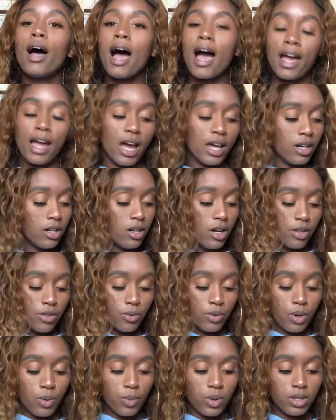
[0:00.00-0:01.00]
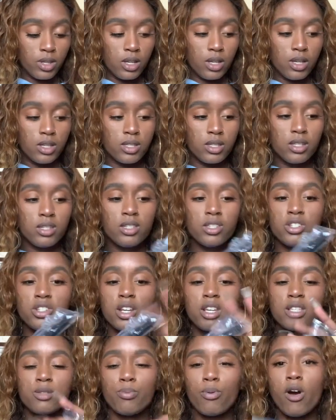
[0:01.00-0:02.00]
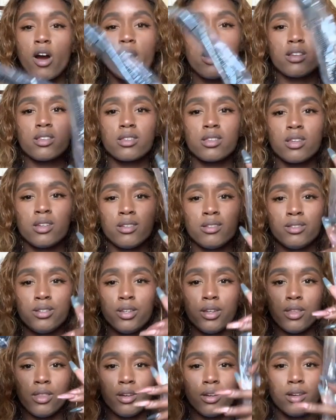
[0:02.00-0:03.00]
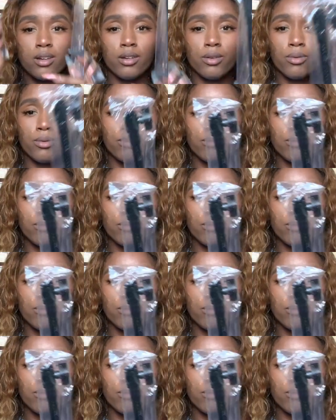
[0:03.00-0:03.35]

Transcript: I got another one with this. This is just parts to the